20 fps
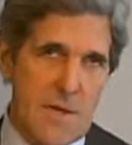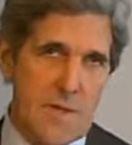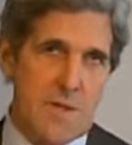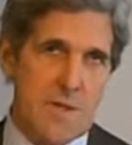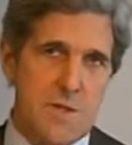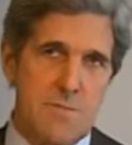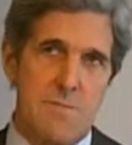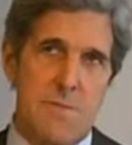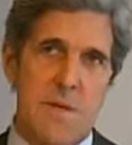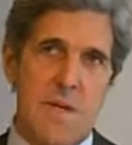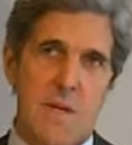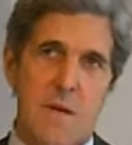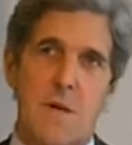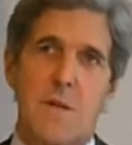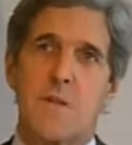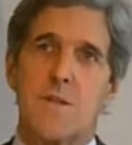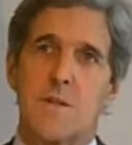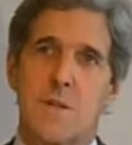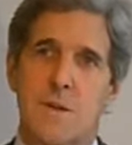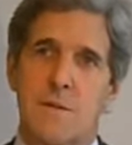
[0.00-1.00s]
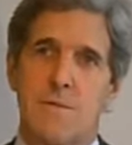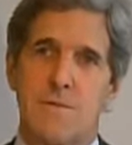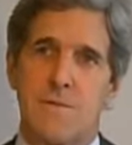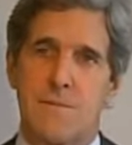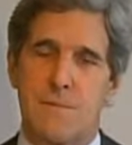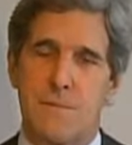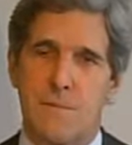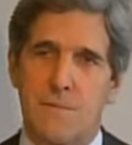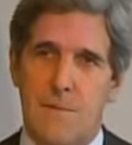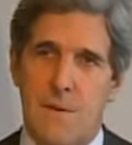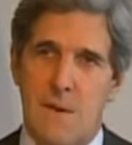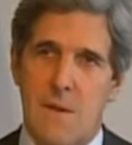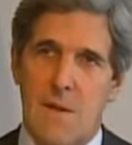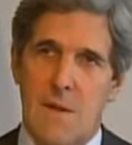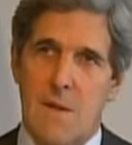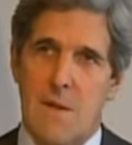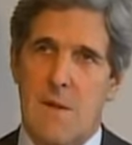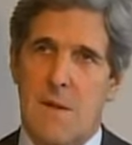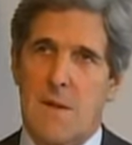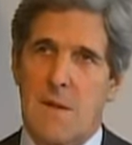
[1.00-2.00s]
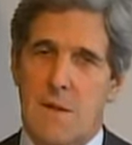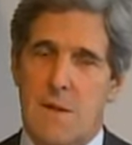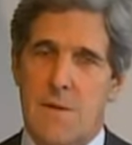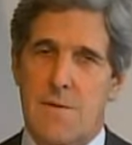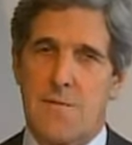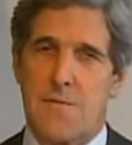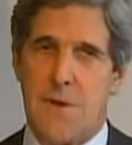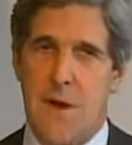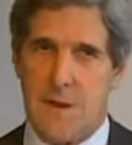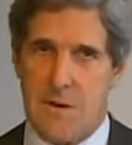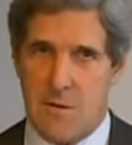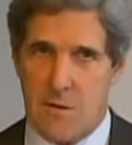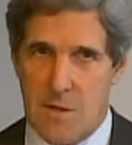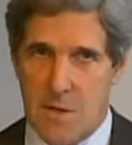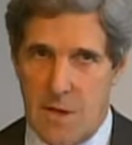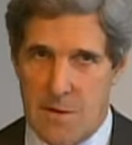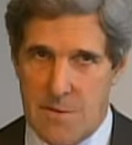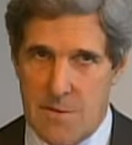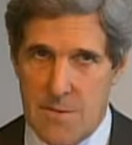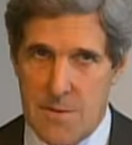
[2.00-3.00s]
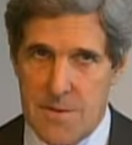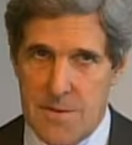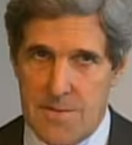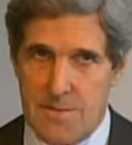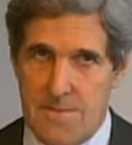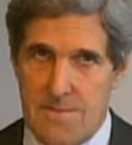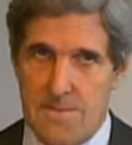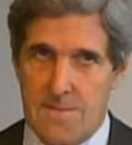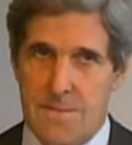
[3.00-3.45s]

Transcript: it's because of the federal government